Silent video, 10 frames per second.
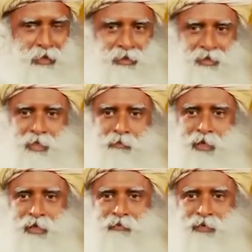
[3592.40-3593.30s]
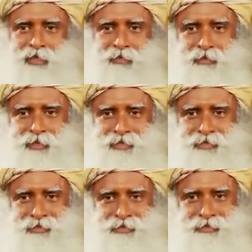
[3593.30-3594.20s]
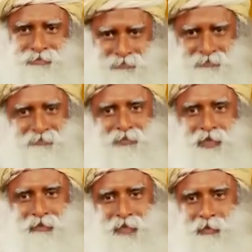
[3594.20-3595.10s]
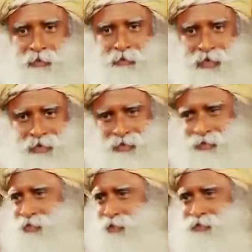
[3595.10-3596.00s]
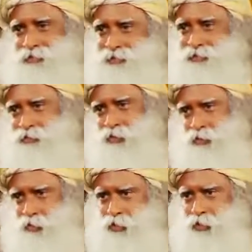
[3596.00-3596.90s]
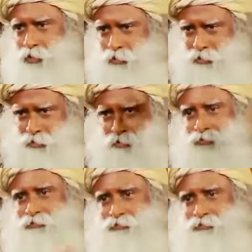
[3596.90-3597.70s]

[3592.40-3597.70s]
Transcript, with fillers: but they've become victims of their own making and situation also.